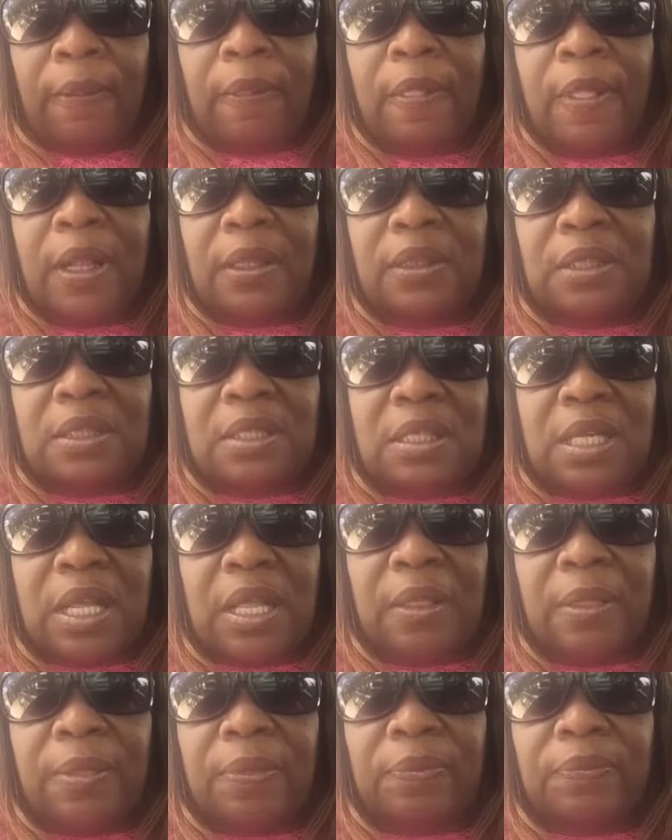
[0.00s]
You
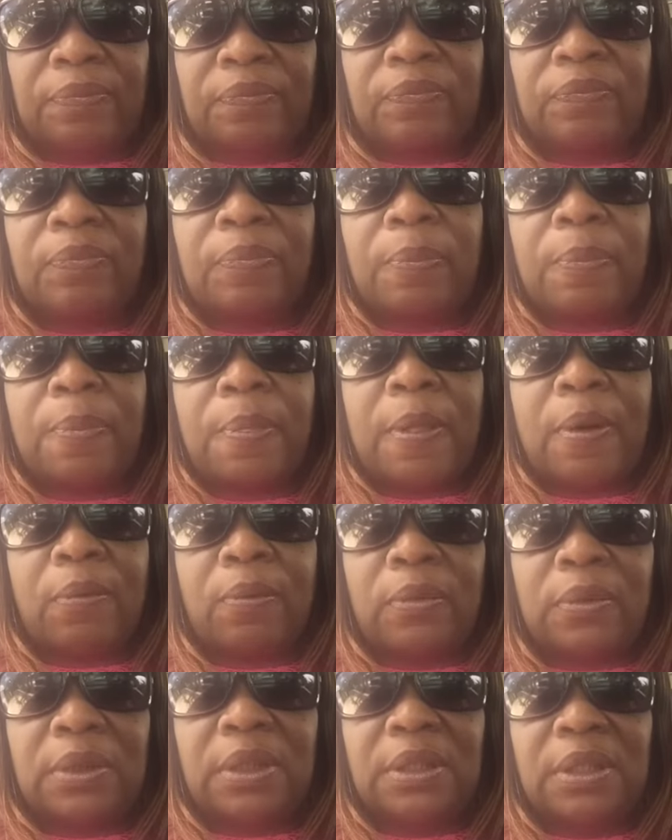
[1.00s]
understand?
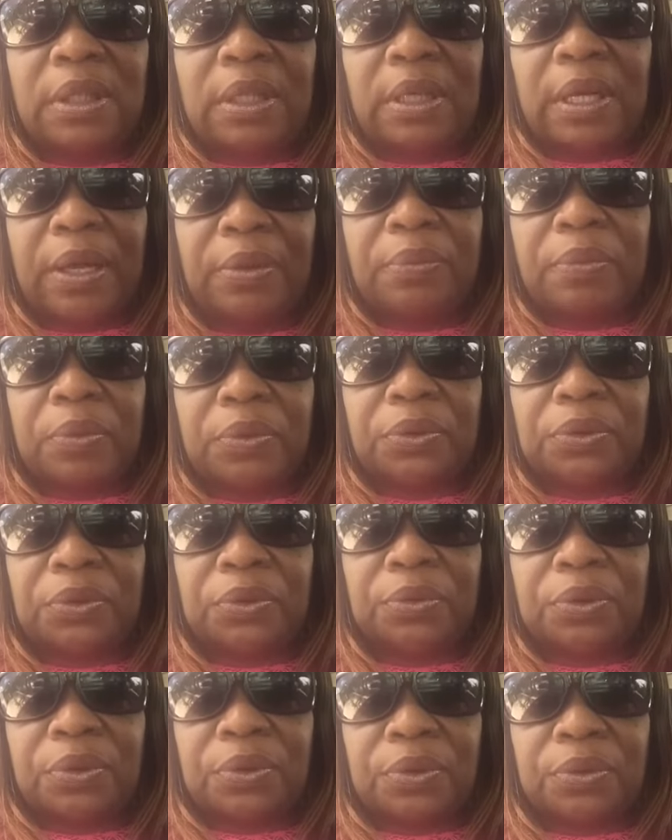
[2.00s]
The only thing I want
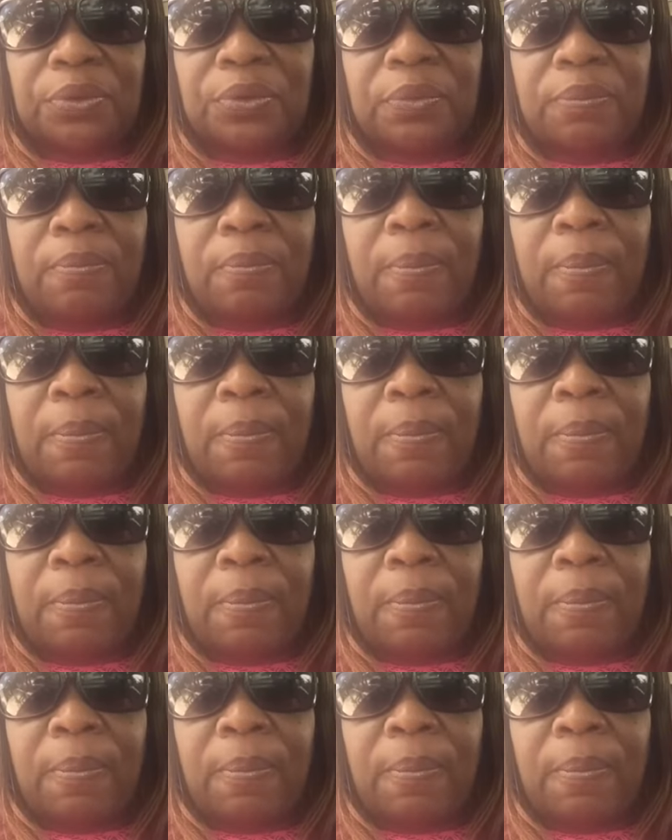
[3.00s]
you to do